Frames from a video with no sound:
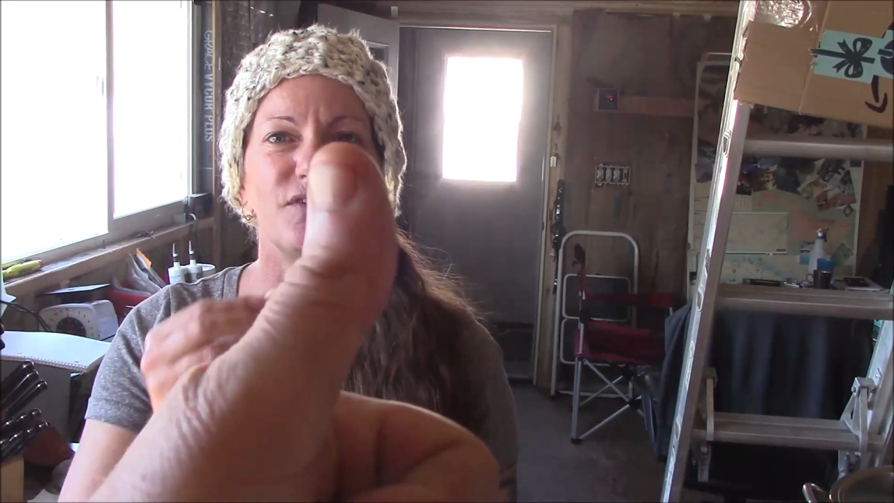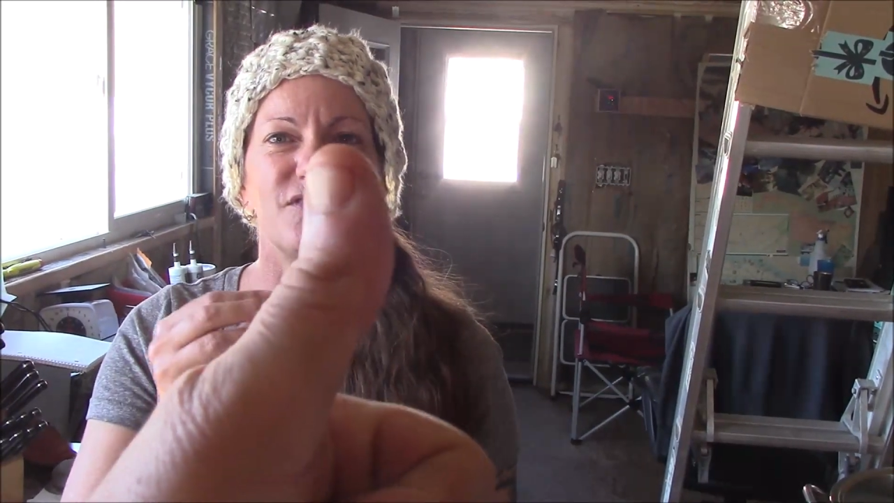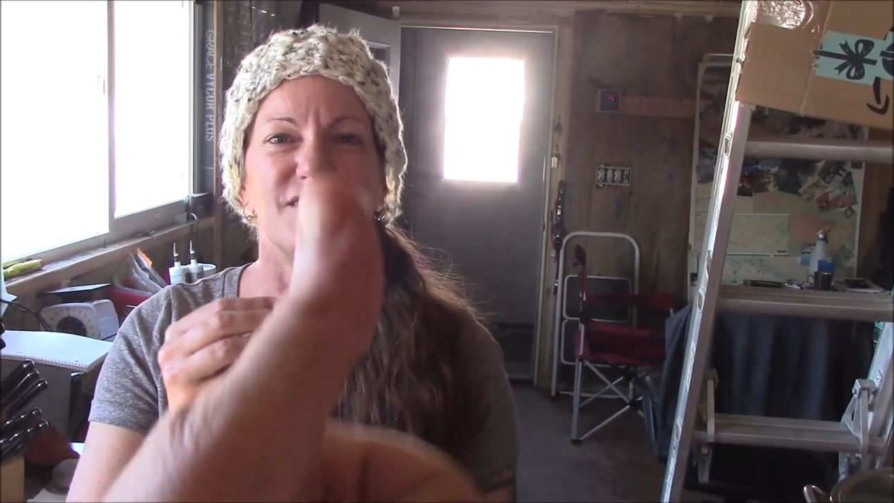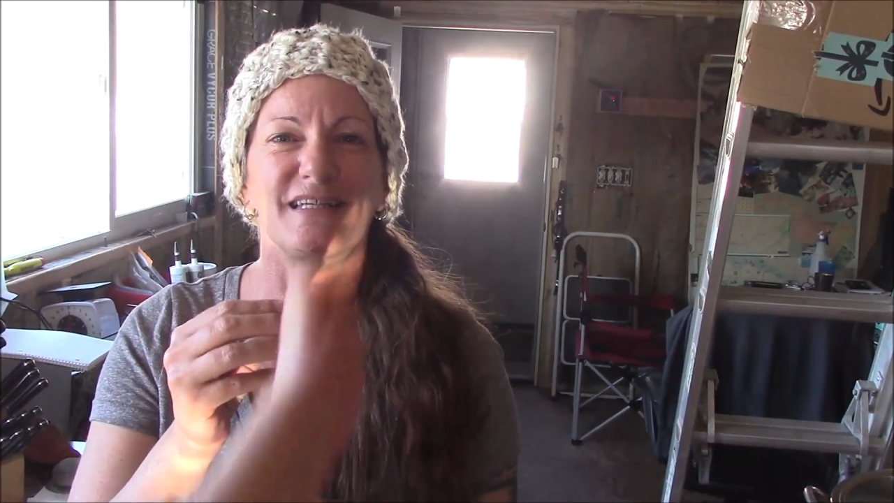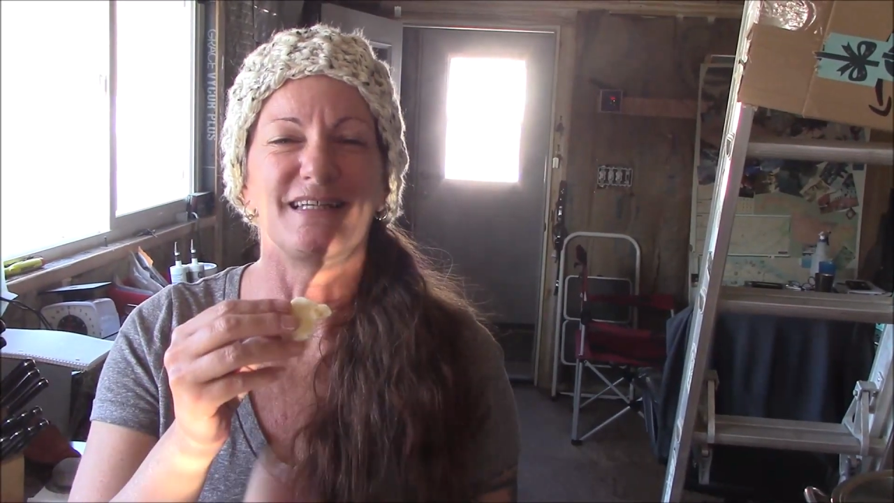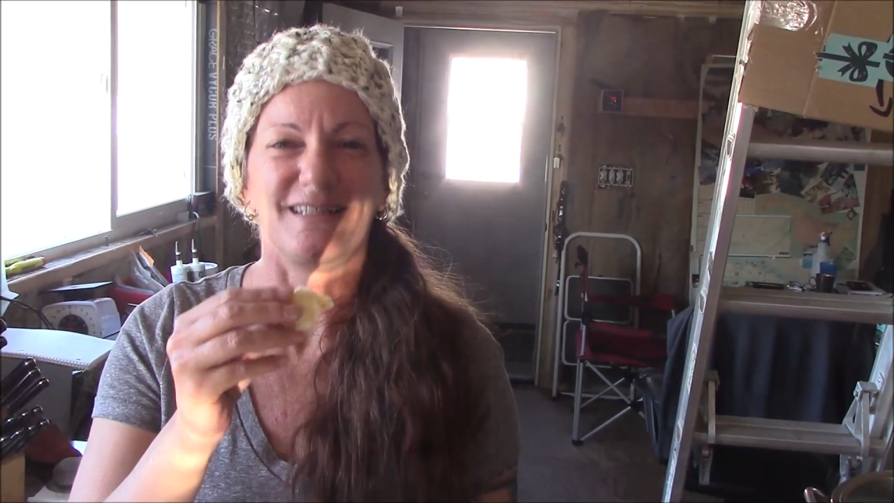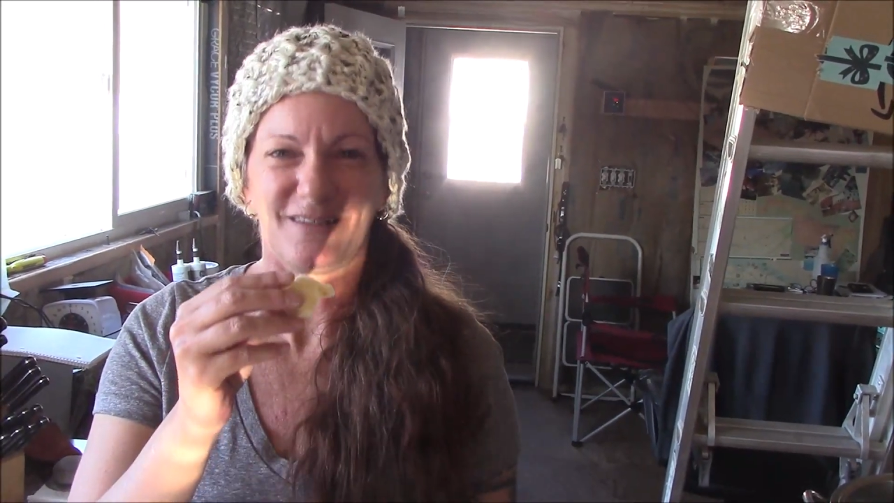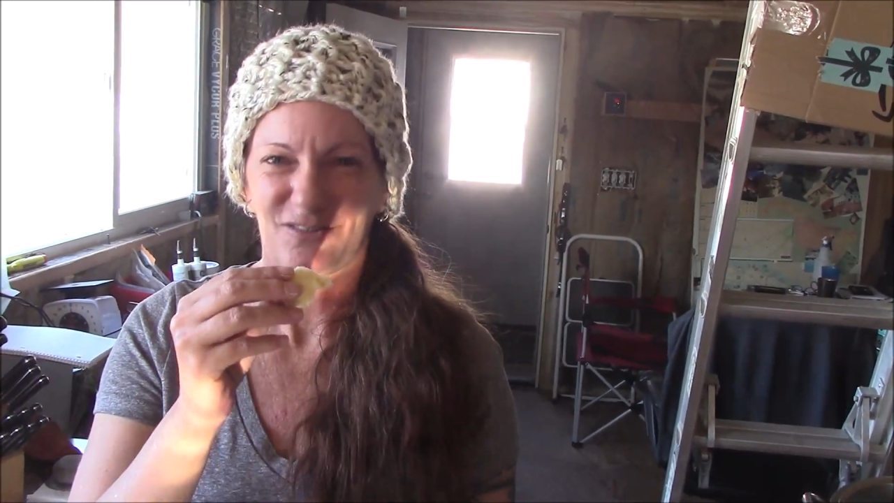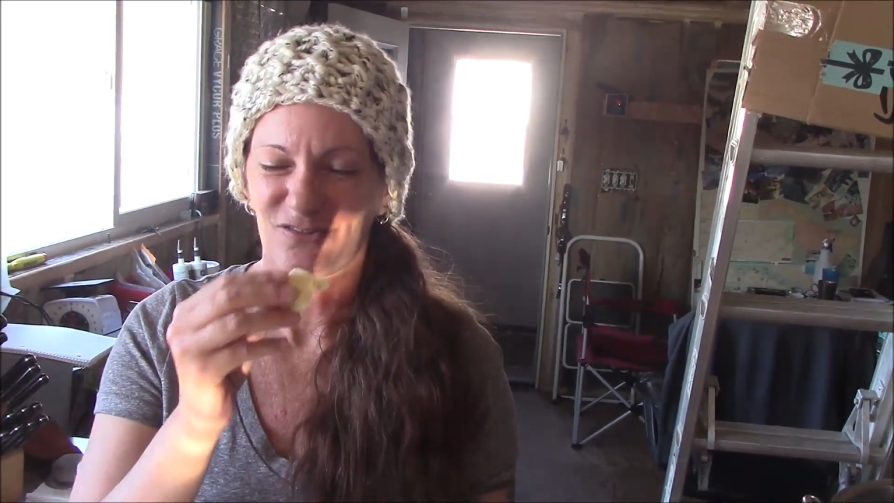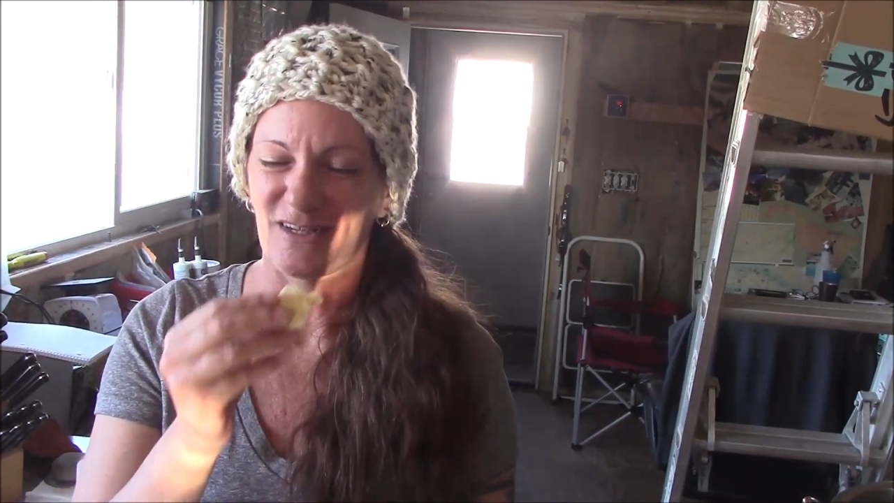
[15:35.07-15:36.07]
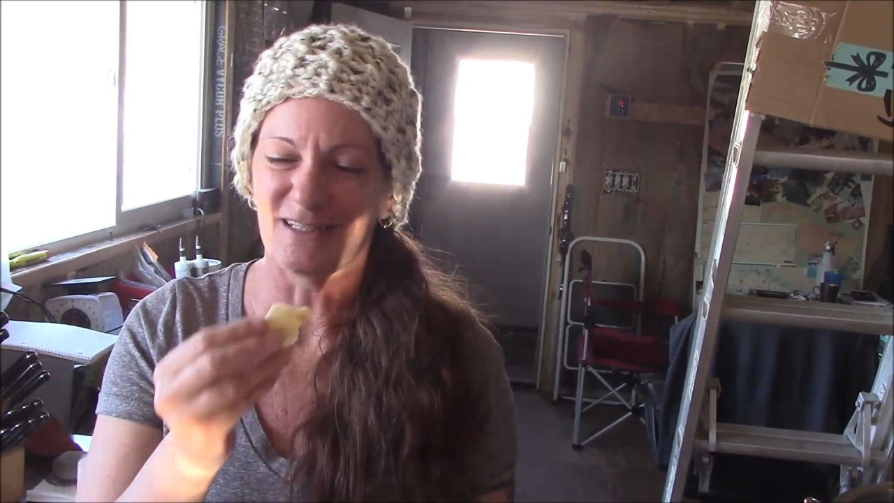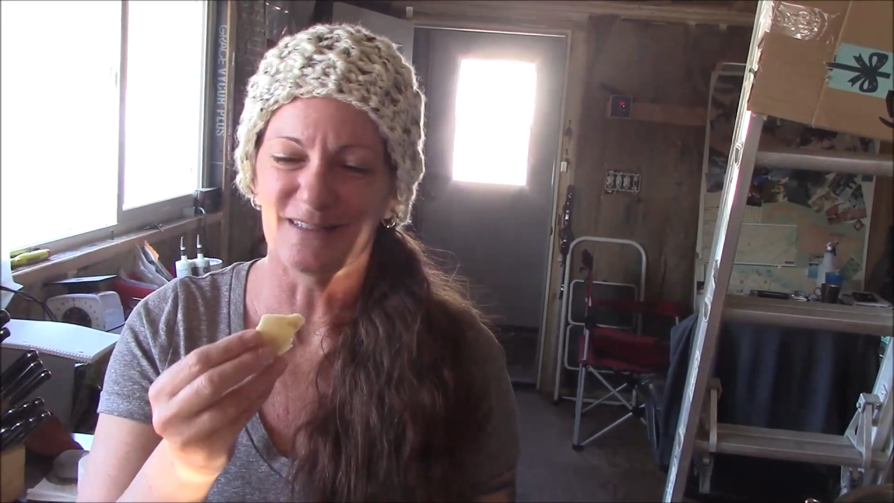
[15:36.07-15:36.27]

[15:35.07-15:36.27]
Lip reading: us, yeah, that's right.